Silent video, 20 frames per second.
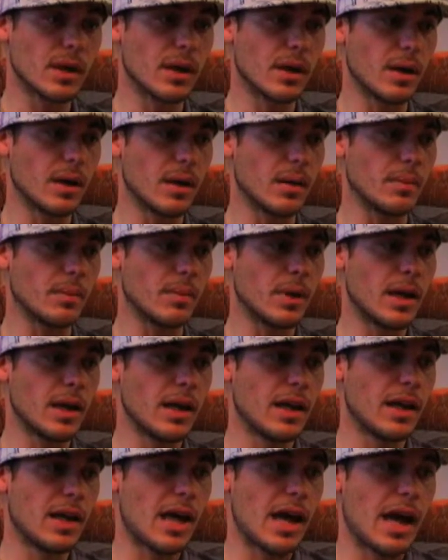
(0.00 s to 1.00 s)
Um,
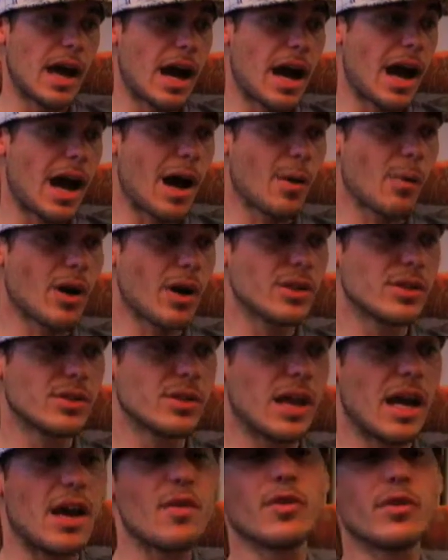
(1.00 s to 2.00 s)
I watch
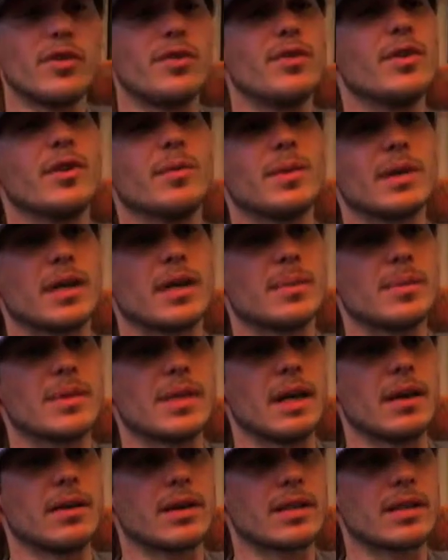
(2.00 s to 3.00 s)
every film that comes
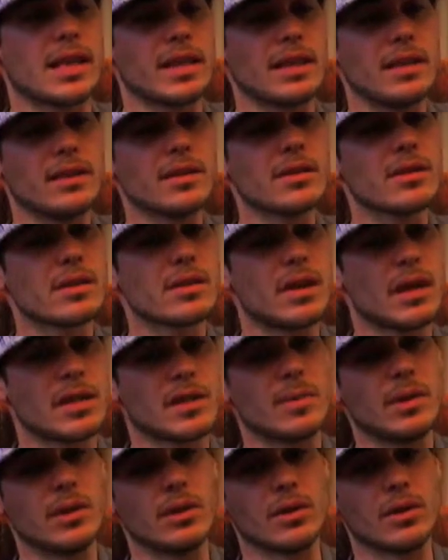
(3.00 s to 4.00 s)
out because I think there's a lot
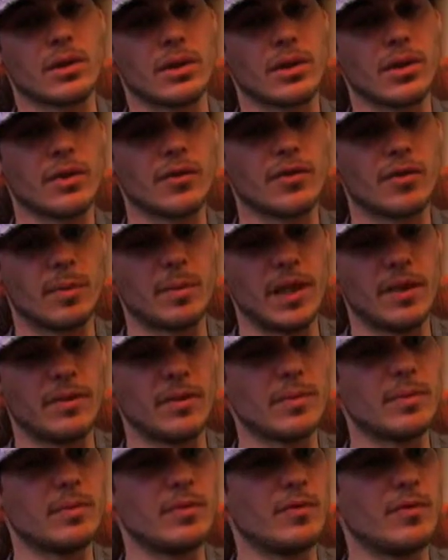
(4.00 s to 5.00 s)
to be learned from
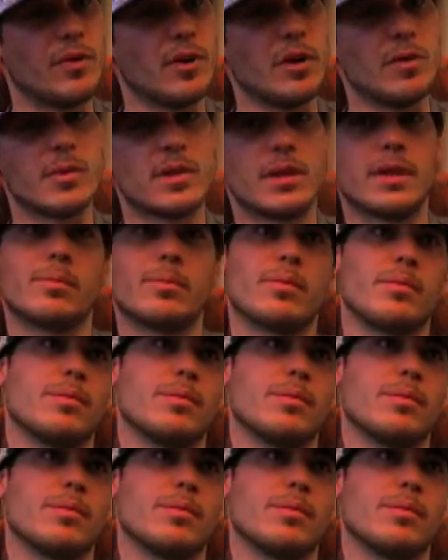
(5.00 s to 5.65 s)
even films that